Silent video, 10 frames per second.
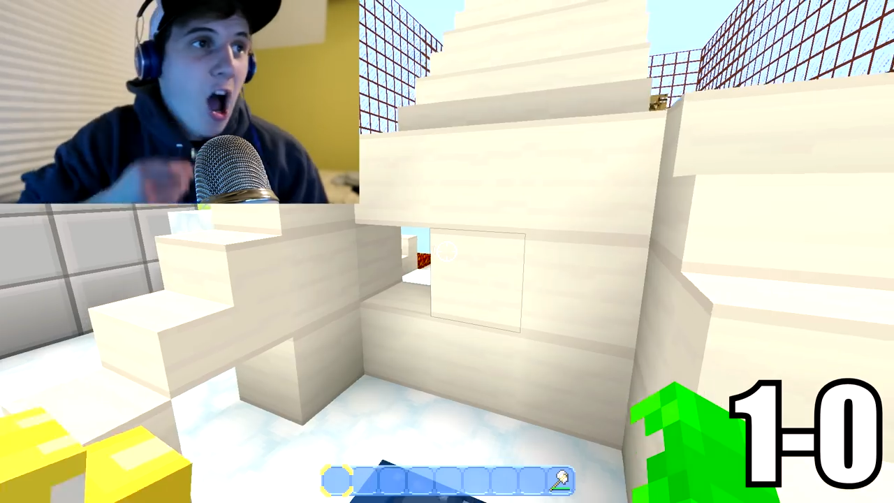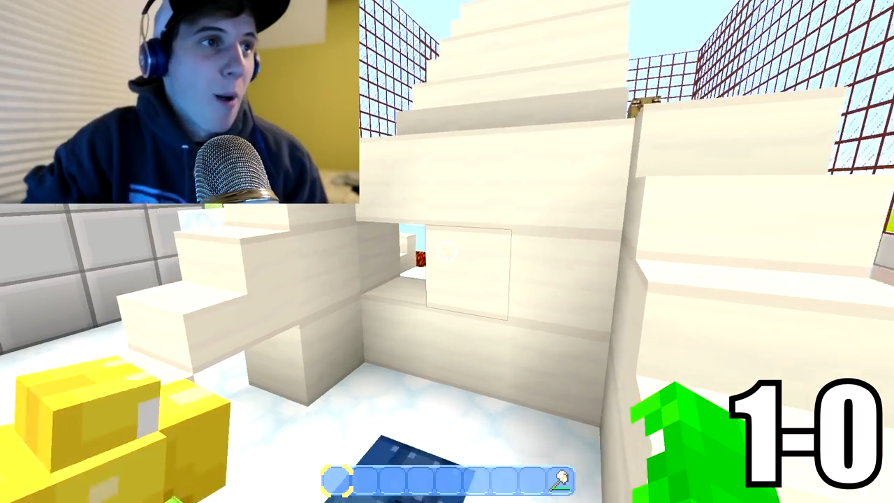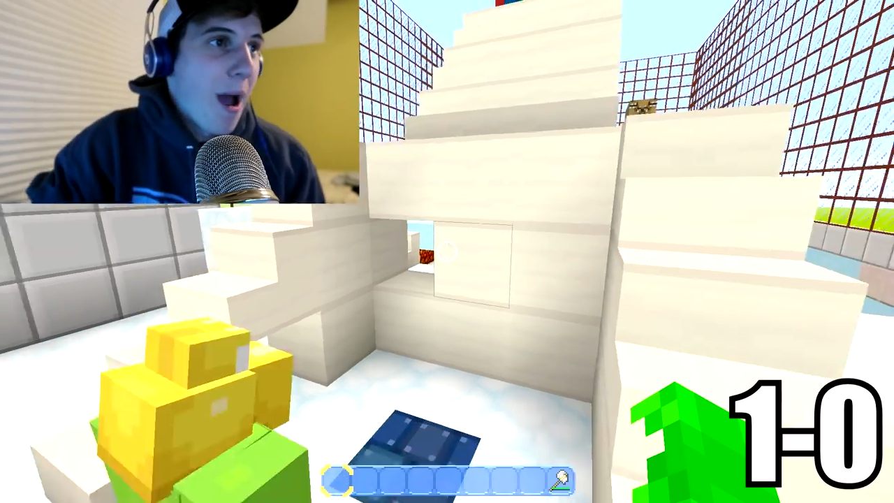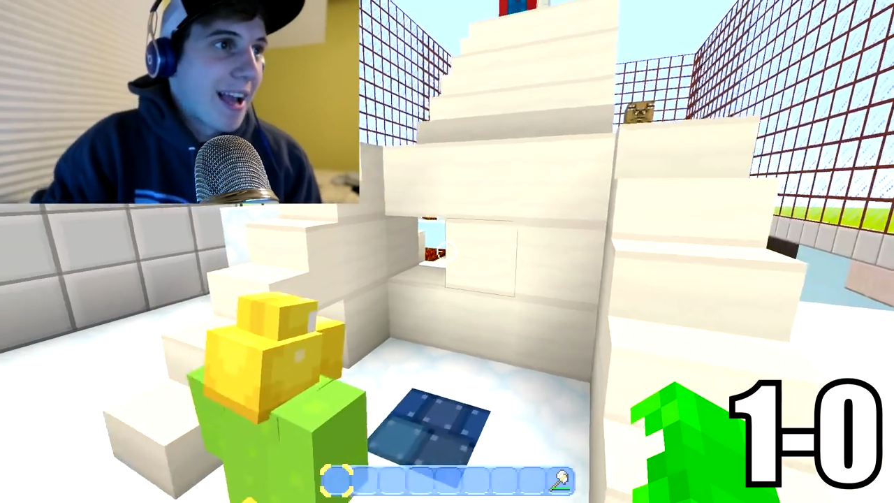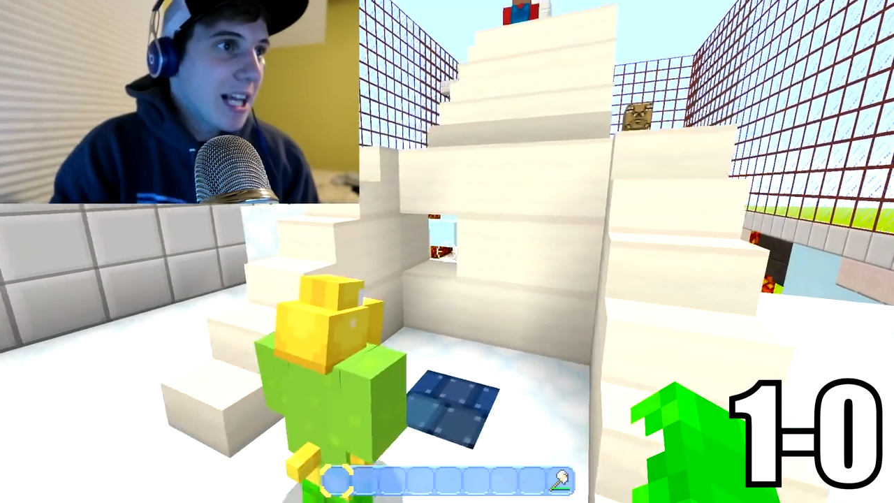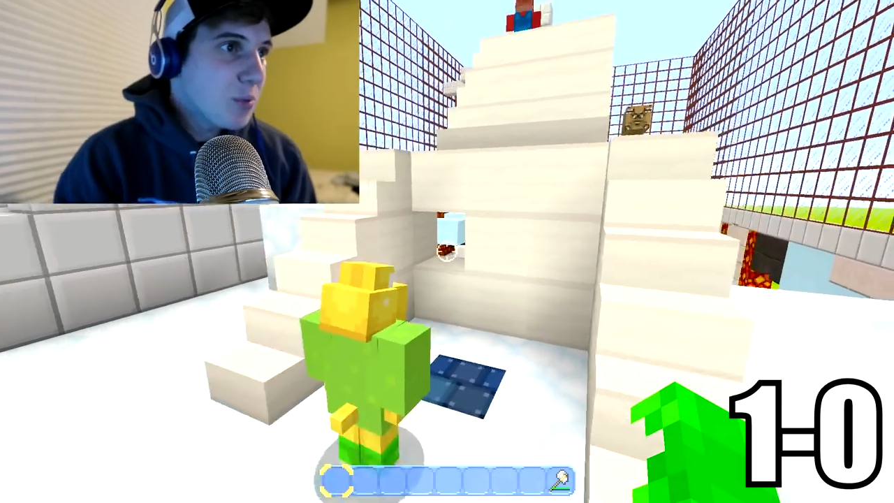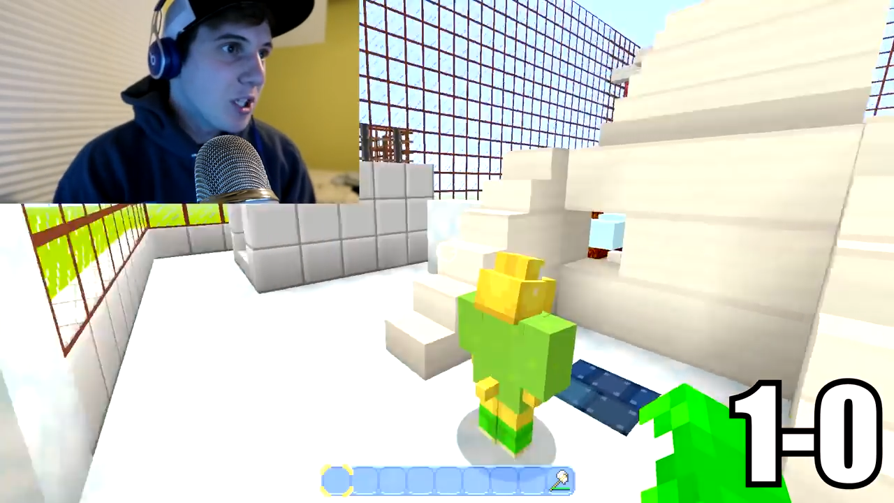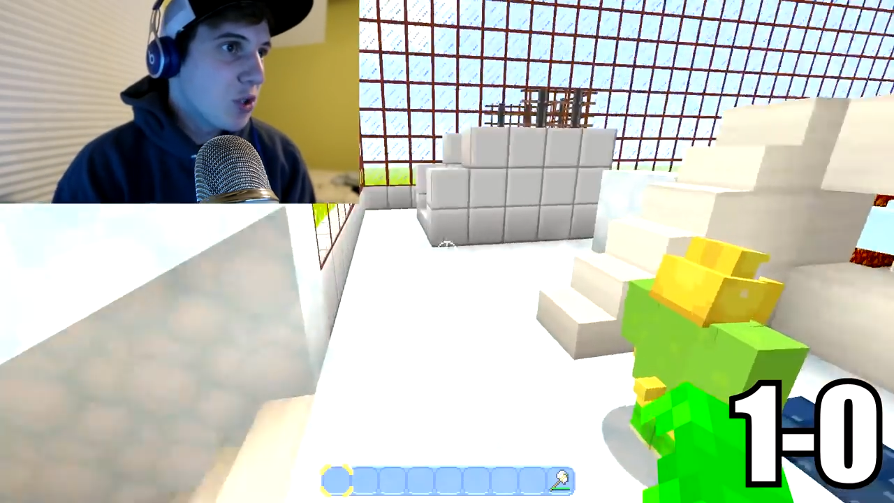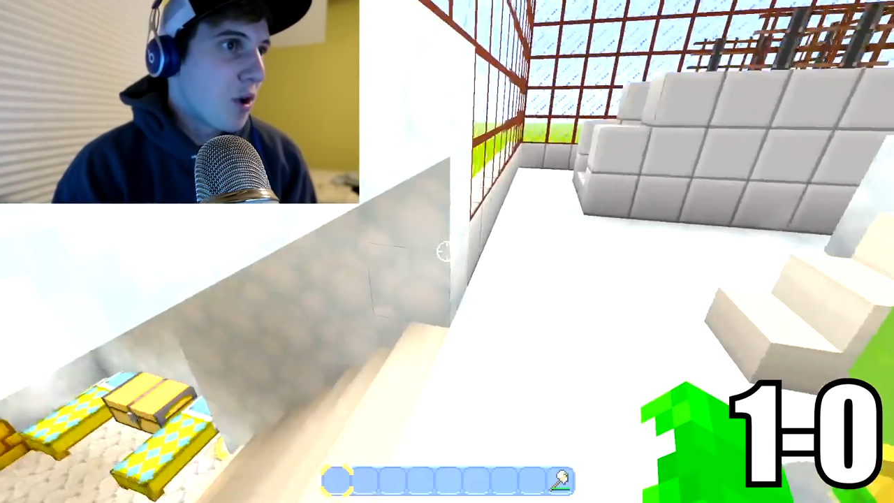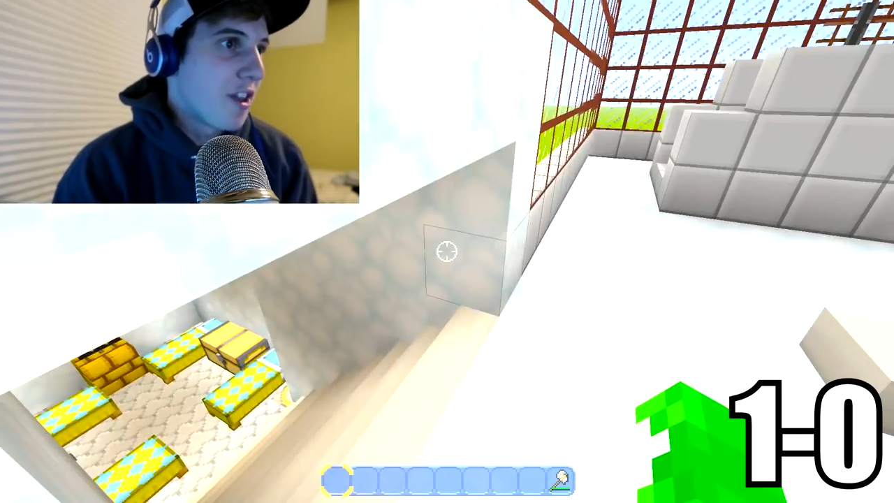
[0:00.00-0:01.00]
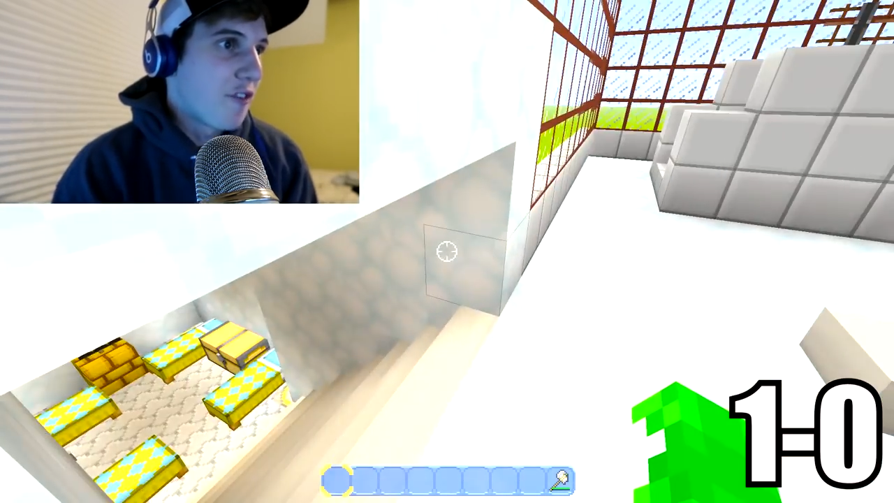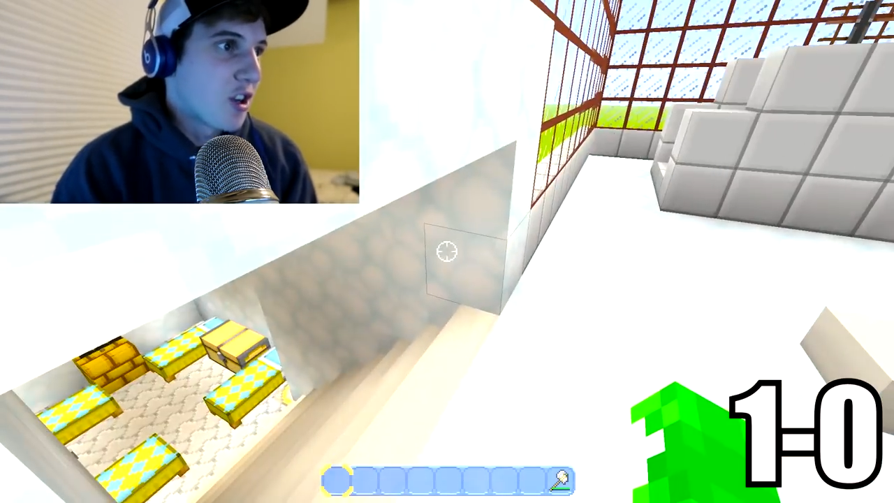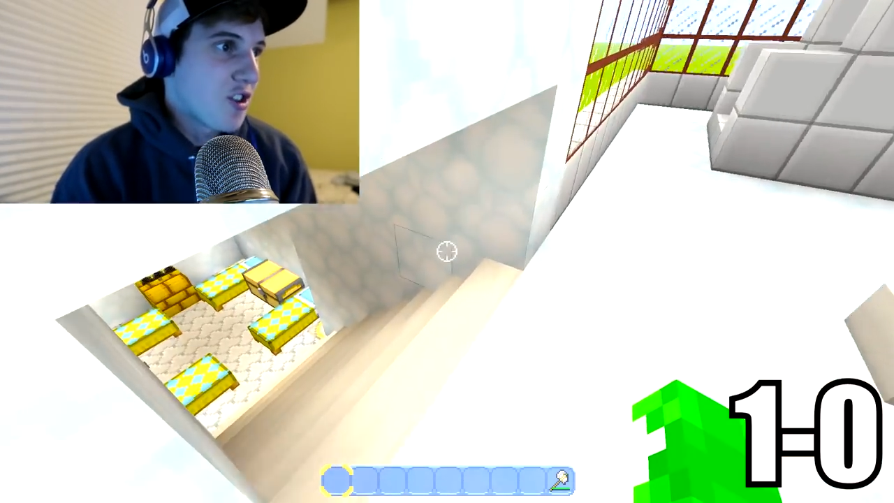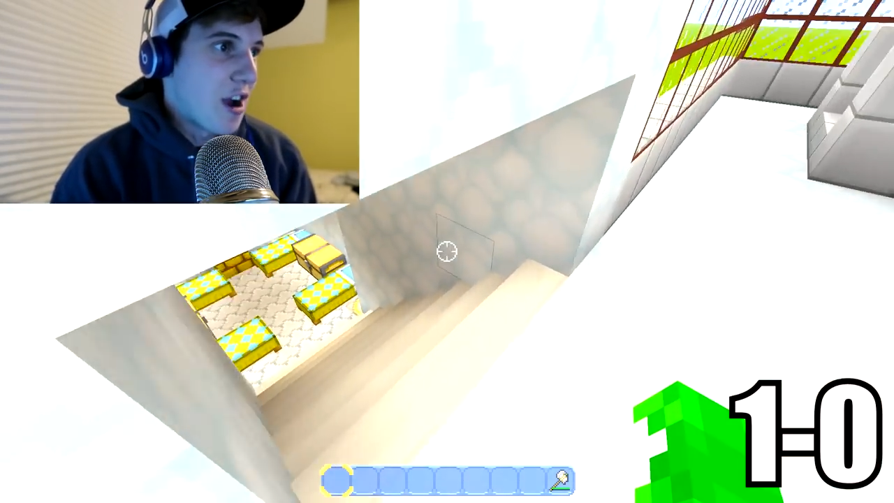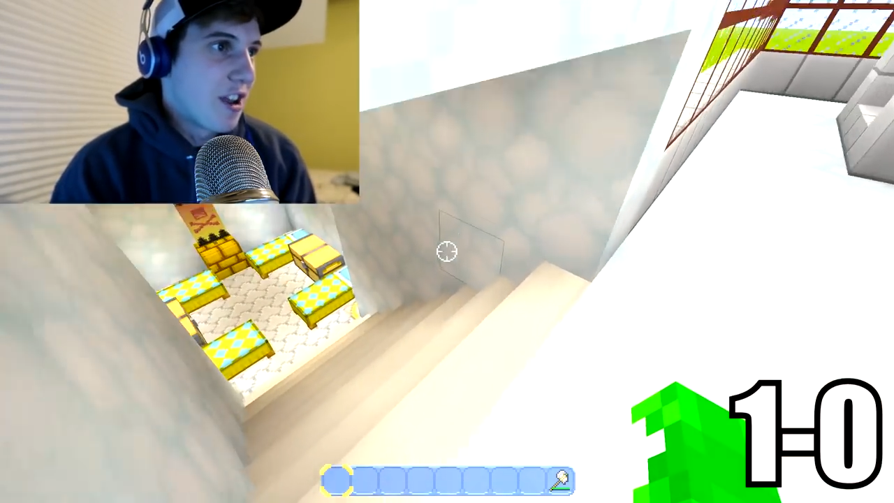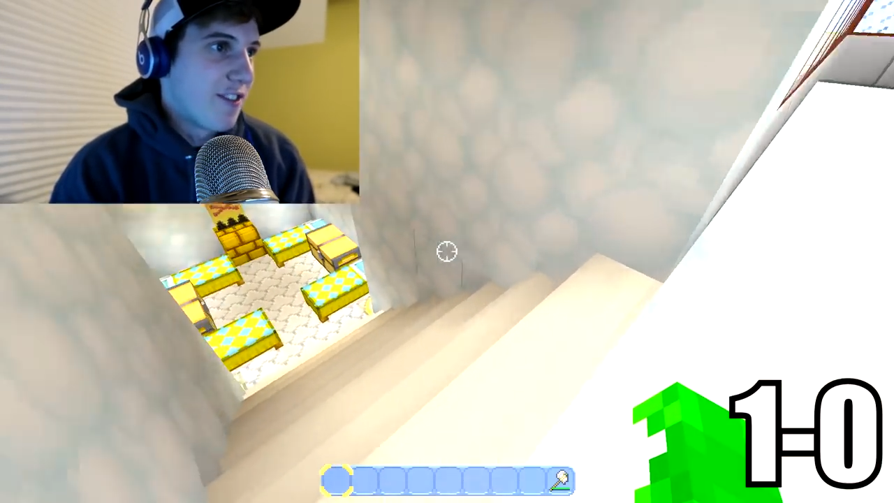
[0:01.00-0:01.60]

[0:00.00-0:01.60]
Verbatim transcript: Um, I guess we just won the first round,